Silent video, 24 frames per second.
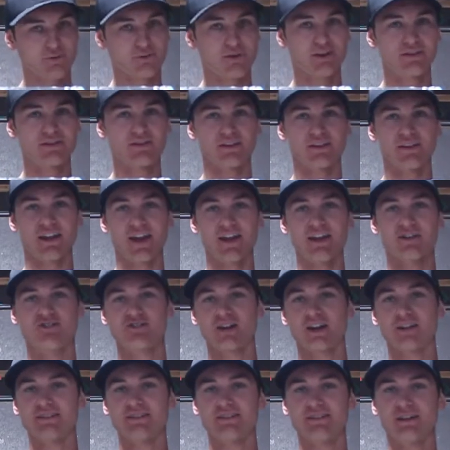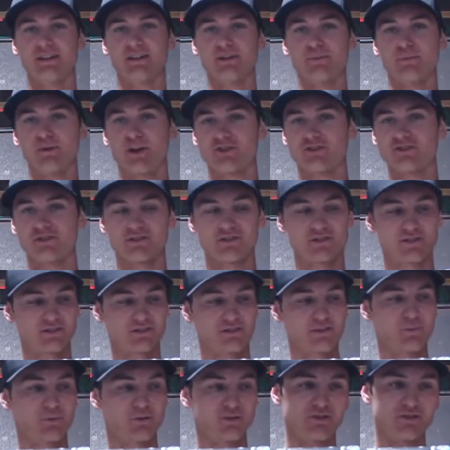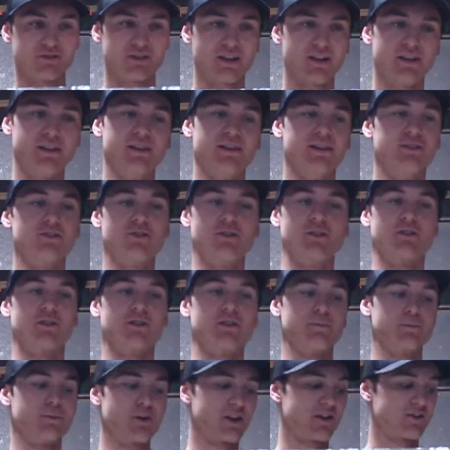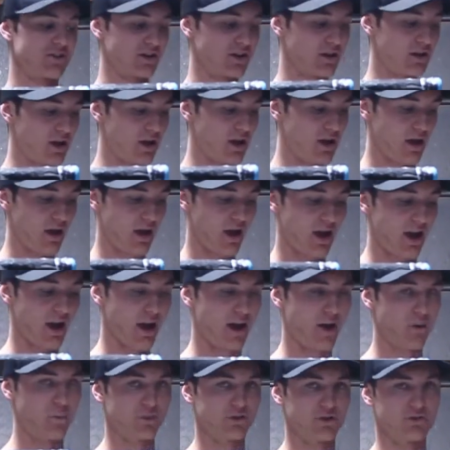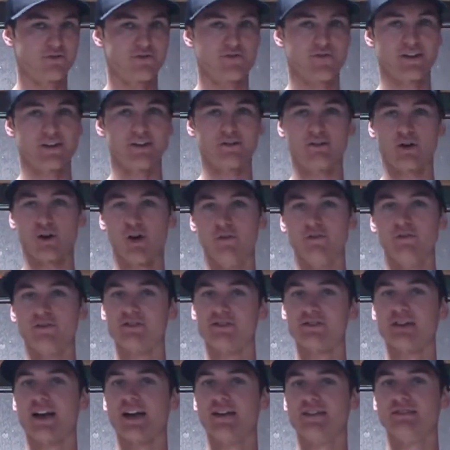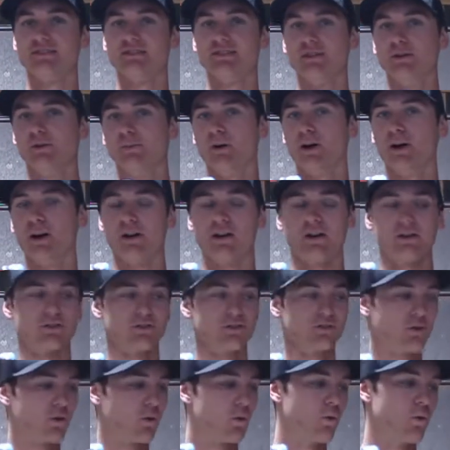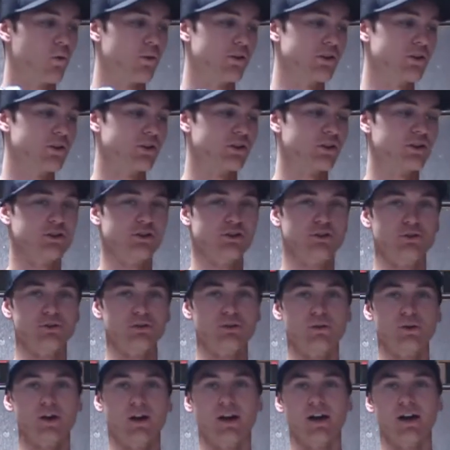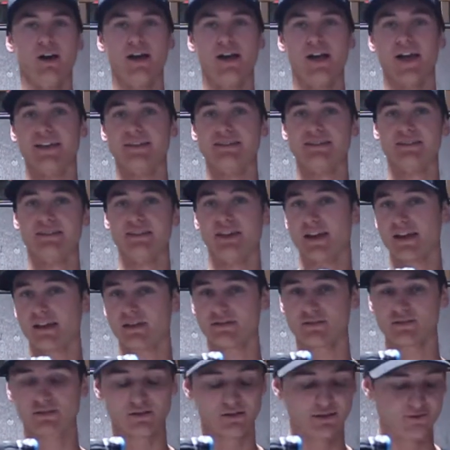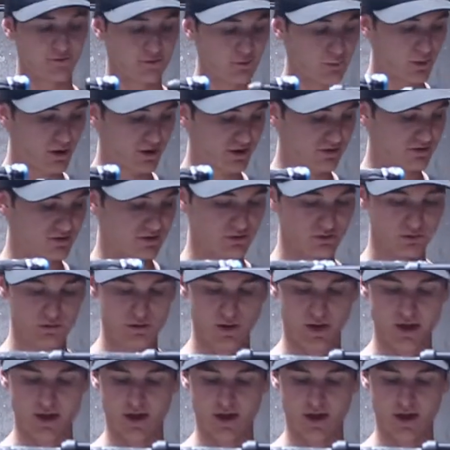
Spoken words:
runs an HIC compression system, which is hidden internal compression, which fits oversized steel bars, or you can do SCS if you wanted to.